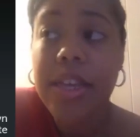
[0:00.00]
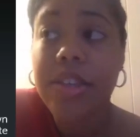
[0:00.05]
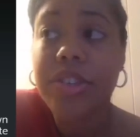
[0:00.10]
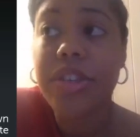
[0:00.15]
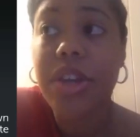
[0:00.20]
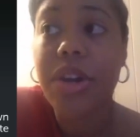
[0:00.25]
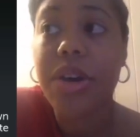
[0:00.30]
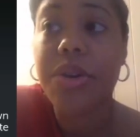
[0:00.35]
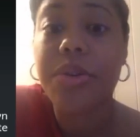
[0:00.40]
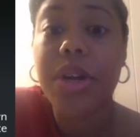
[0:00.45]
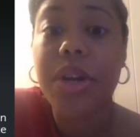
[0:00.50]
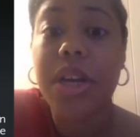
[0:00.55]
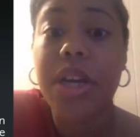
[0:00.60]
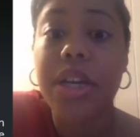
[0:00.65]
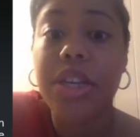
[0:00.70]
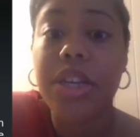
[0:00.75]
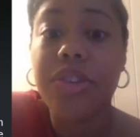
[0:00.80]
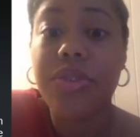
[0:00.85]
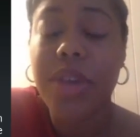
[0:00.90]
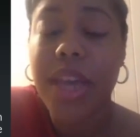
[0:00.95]
So
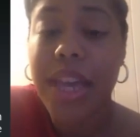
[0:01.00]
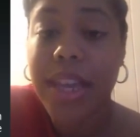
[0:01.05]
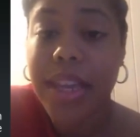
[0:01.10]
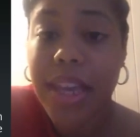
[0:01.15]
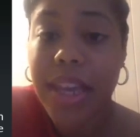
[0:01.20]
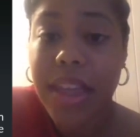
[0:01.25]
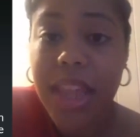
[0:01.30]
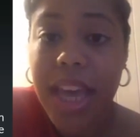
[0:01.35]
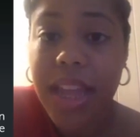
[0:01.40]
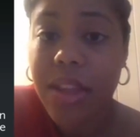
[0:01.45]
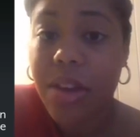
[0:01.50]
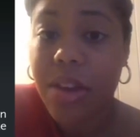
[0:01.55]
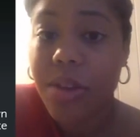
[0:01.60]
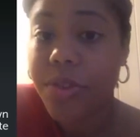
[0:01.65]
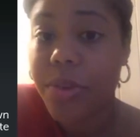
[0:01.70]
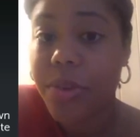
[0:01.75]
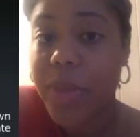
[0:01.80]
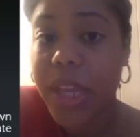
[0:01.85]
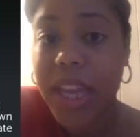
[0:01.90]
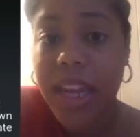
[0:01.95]
you can get that loan
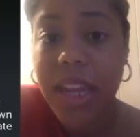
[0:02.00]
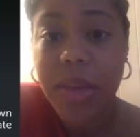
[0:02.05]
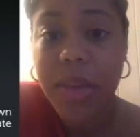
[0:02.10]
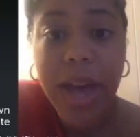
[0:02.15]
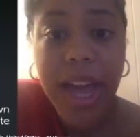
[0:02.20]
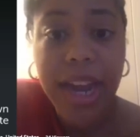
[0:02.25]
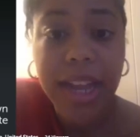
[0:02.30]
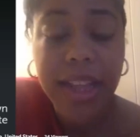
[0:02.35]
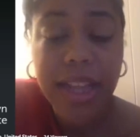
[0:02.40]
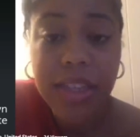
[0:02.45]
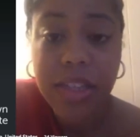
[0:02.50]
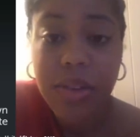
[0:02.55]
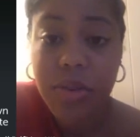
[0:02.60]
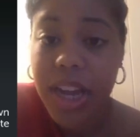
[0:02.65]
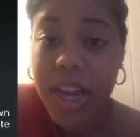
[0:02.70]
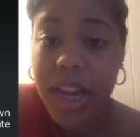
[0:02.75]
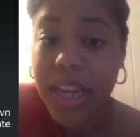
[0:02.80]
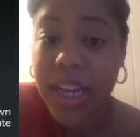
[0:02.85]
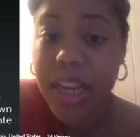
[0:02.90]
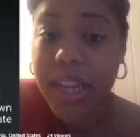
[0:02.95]
from anybody
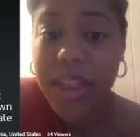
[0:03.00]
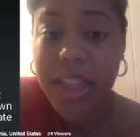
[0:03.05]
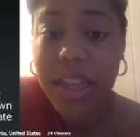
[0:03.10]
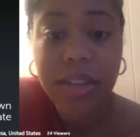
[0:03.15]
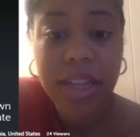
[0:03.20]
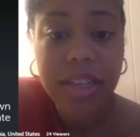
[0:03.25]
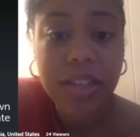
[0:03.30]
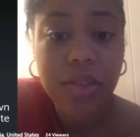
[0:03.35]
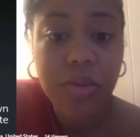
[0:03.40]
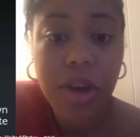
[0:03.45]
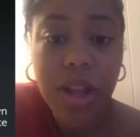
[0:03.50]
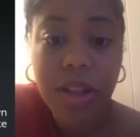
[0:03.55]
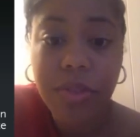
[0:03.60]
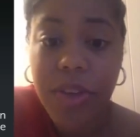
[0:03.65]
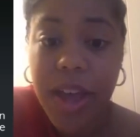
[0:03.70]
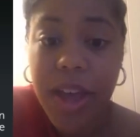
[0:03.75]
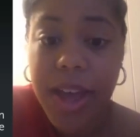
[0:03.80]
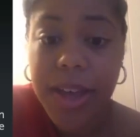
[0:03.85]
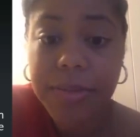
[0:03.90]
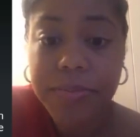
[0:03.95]
any lender that's
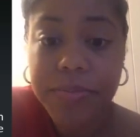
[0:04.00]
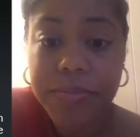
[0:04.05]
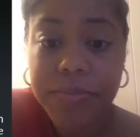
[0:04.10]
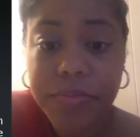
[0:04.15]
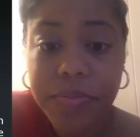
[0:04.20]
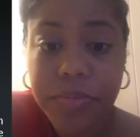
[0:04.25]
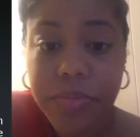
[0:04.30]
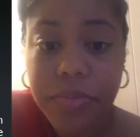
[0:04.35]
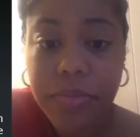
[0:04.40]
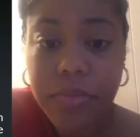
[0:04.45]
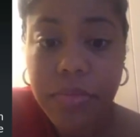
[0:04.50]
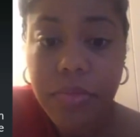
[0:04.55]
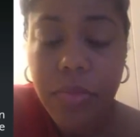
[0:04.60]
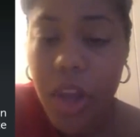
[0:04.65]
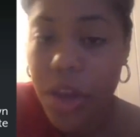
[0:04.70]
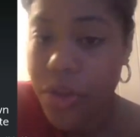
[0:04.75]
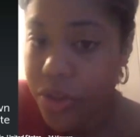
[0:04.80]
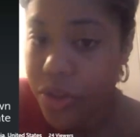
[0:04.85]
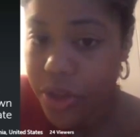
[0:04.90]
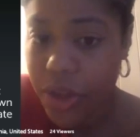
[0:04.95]
qualified.
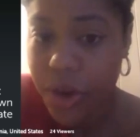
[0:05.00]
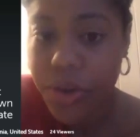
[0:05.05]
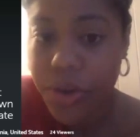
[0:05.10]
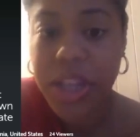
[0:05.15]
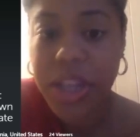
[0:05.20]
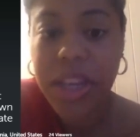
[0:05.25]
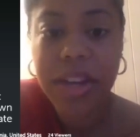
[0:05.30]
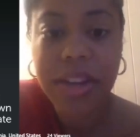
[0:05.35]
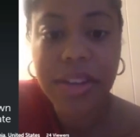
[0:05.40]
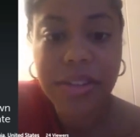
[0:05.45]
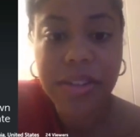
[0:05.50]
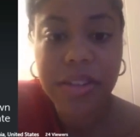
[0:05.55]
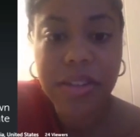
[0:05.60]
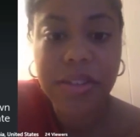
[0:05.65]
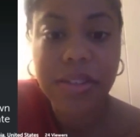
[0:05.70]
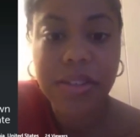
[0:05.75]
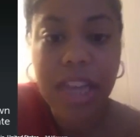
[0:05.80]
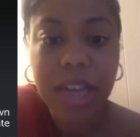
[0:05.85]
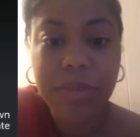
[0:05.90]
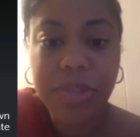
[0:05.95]
30 years,
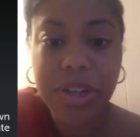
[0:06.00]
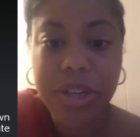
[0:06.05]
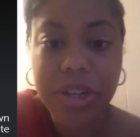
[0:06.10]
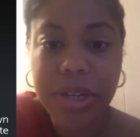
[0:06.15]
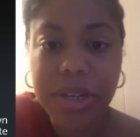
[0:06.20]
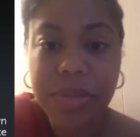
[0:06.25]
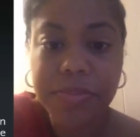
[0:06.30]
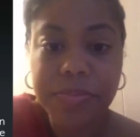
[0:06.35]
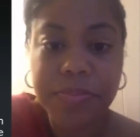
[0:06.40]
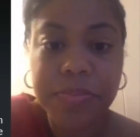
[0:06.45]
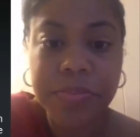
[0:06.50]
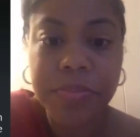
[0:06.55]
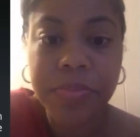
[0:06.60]
same term.